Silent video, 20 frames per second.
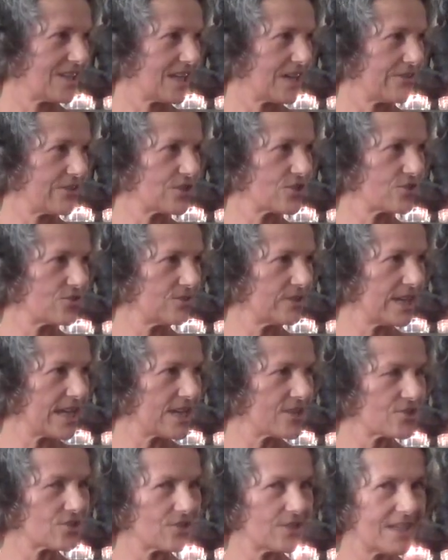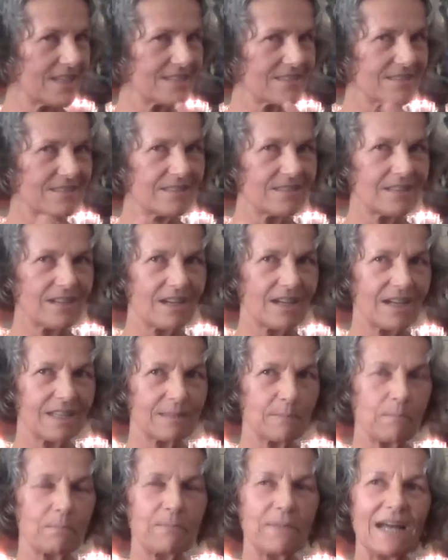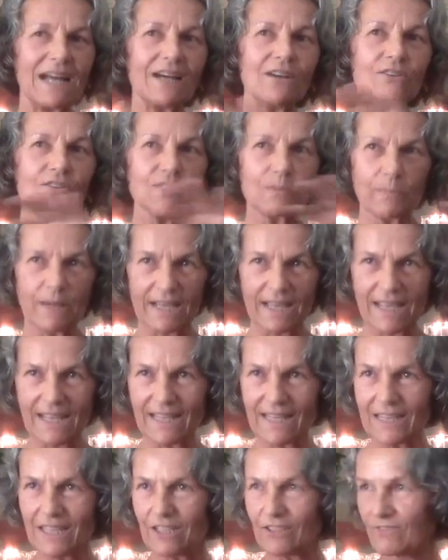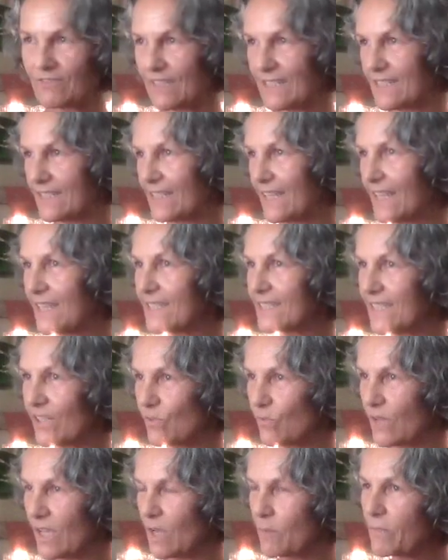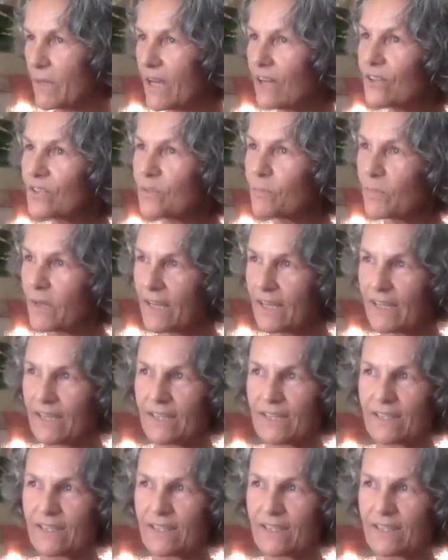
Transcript: Our true nature is not bound by any of these things that we are bound by.